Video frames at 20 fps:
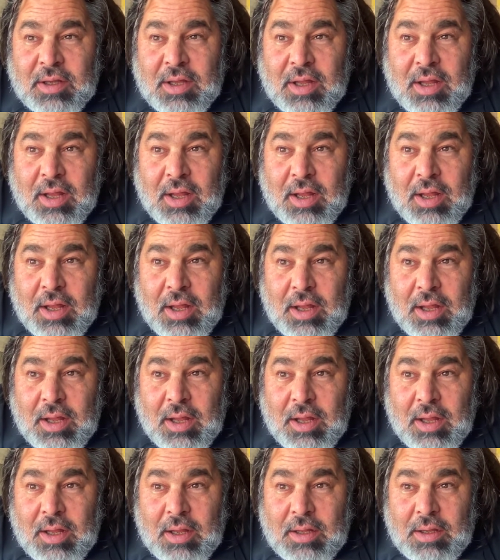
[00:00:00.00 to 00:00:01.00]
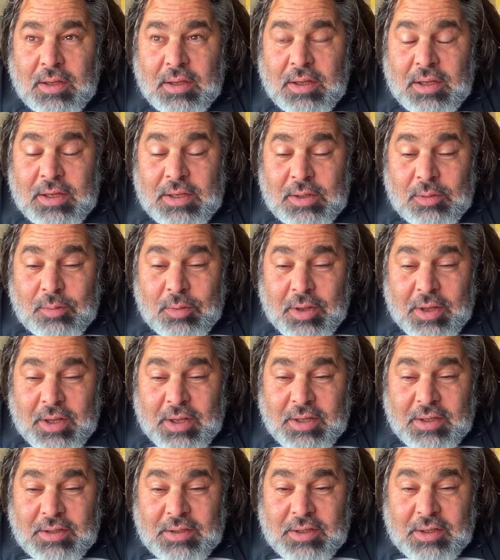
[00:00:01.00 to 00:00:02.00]

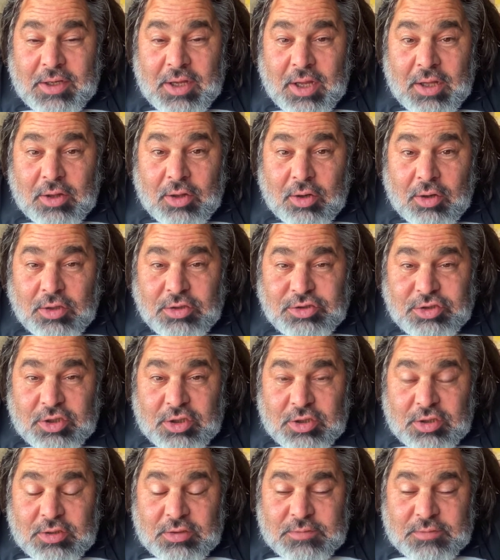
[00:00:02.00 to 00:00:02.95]
Anyway, it got larger.